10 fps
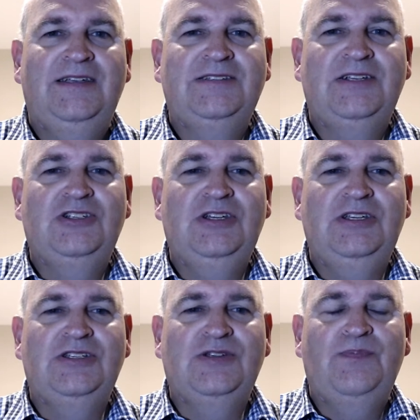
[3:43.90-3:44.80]
such
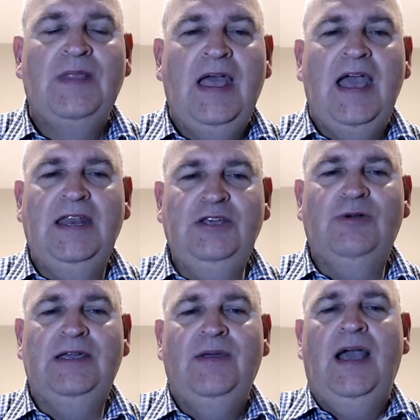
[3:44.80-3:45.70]
is
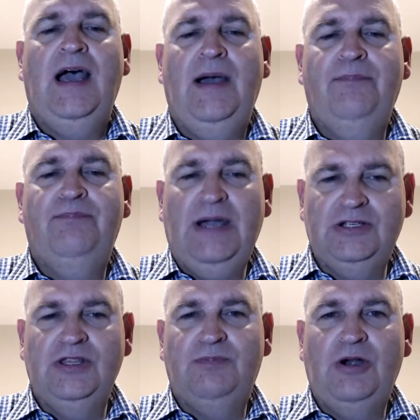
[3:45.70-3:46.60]
anyway um
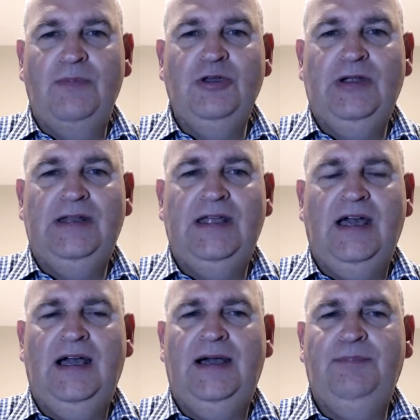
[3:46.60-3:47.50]
back to the Premier Inn
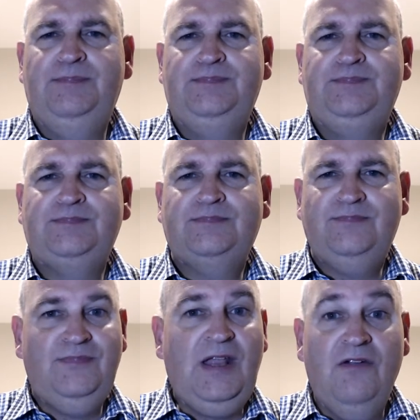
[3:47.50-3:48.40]
um
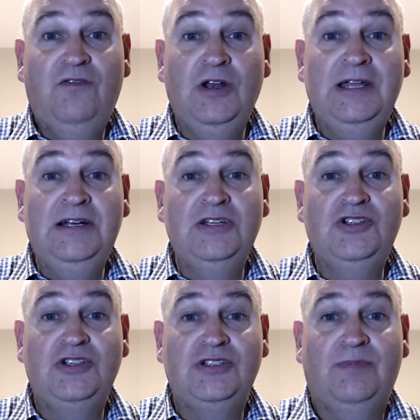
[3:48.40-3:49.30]
full
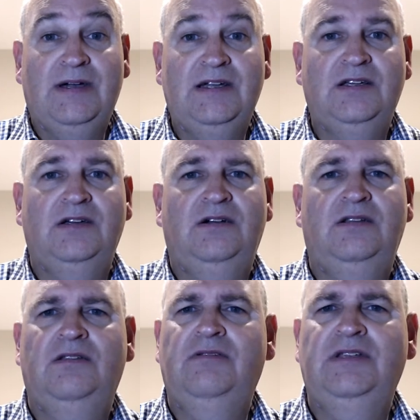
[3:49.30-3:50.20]
Englishes are back
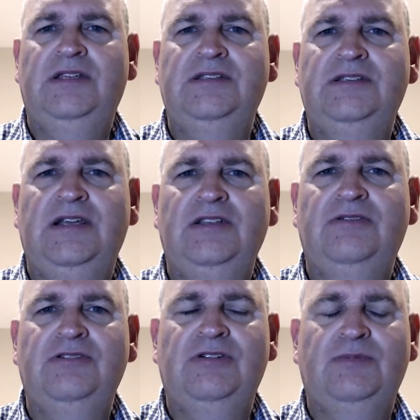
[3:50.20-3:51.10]
although they didn't tell you
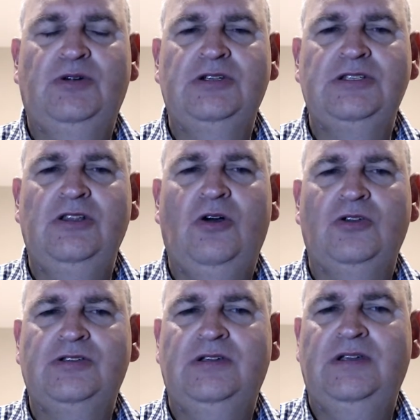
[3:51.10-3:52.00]
that you had to book a
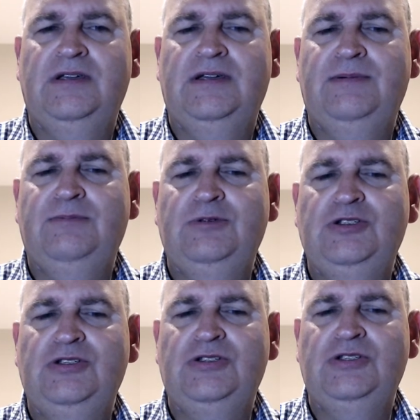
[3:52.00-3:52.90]
slot um,
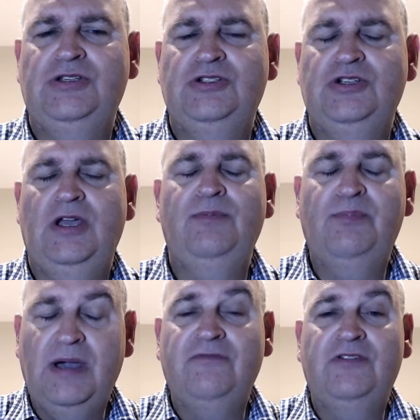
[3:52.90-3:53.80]
which is a shame
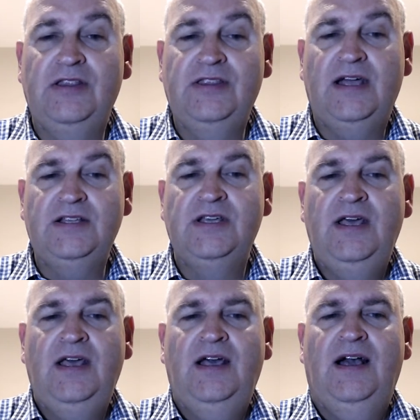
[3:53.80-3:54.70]
but I've done that
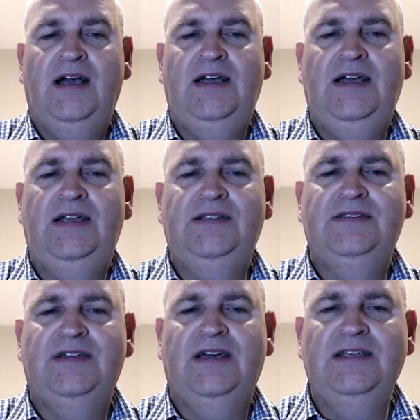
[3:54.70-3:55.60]

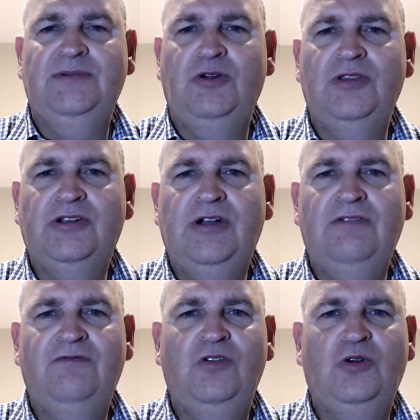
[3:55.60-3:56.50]
and I am on the
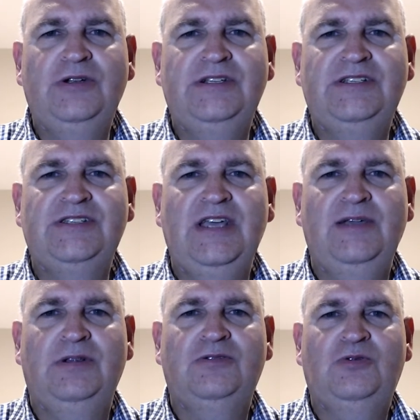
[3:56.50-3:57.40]
ground floor in a
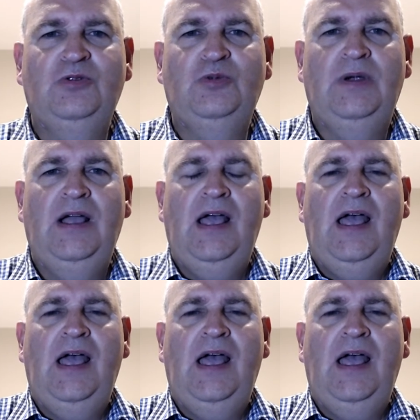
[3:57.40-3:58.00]
disabled room